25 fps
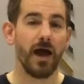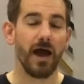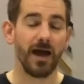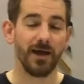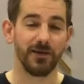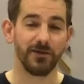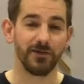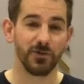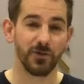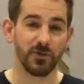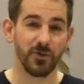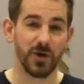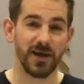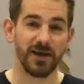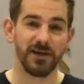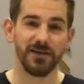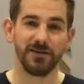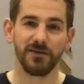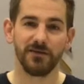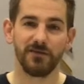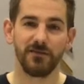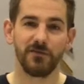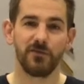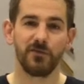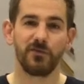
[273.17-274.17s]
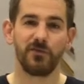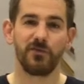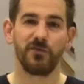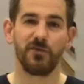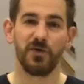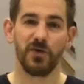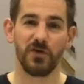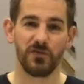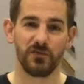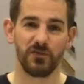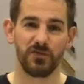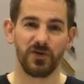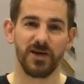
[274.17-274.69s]
As always,
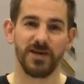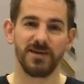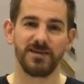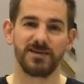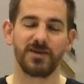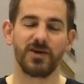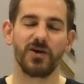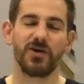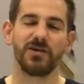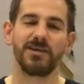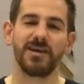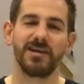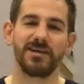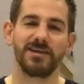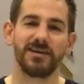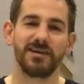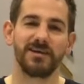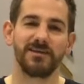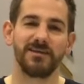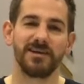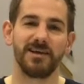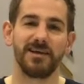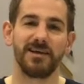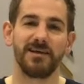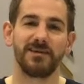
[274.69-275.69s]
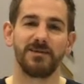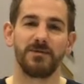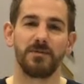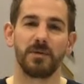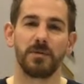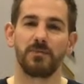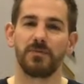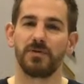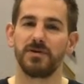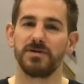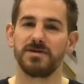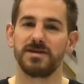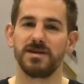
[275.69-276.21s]
feel free to contact us at
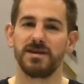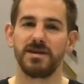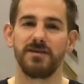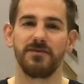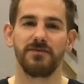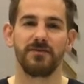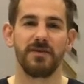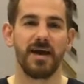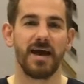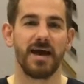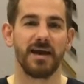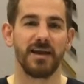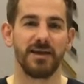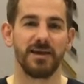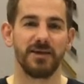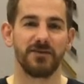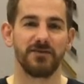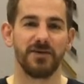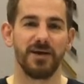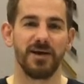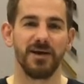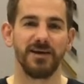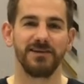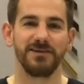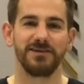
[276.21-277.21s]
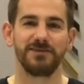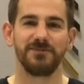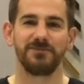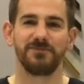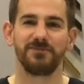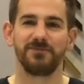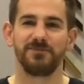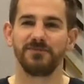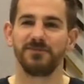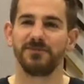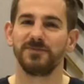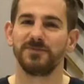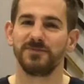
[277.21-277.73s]
Exhibit Printing for any advice.
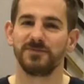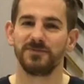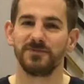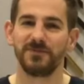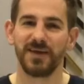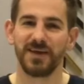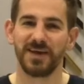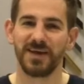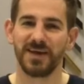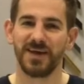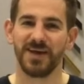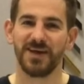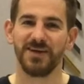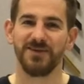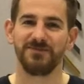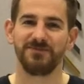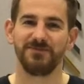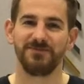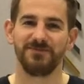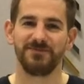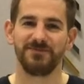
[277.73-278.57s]
Thank you.